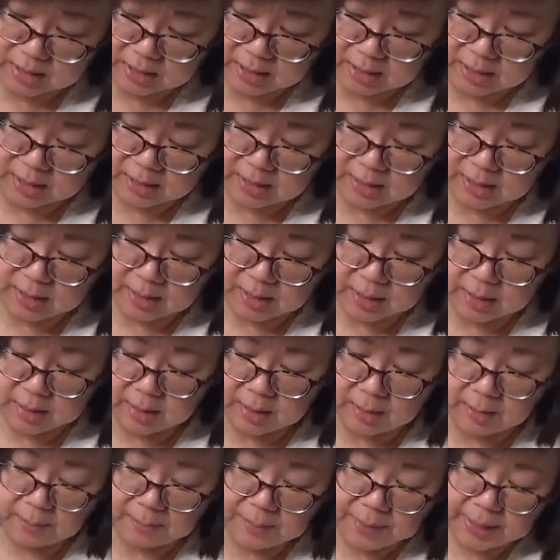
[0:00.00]
Yeah.
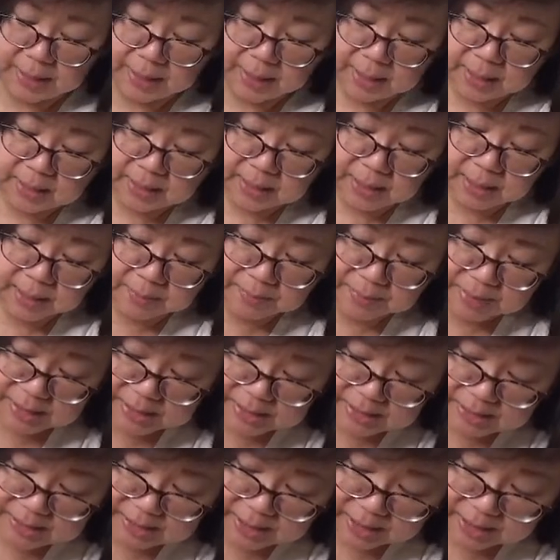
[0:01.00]
But I
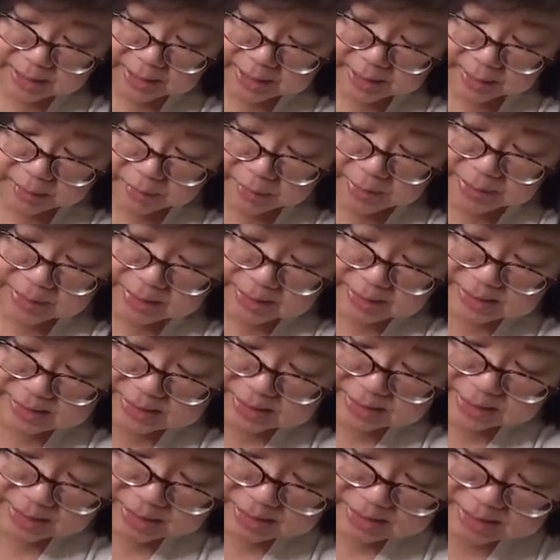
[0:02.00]
must say that when I
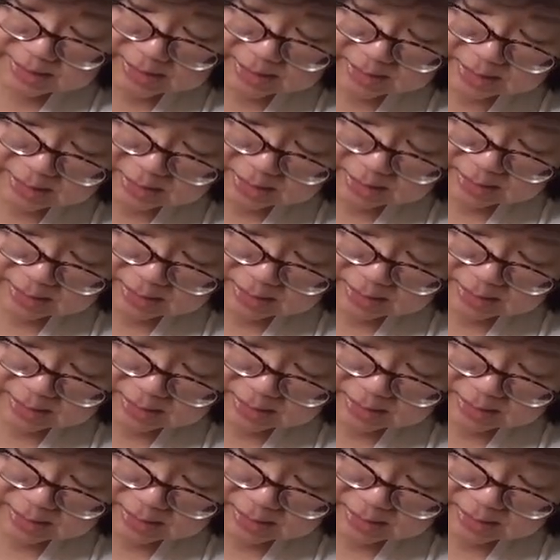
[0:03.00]
started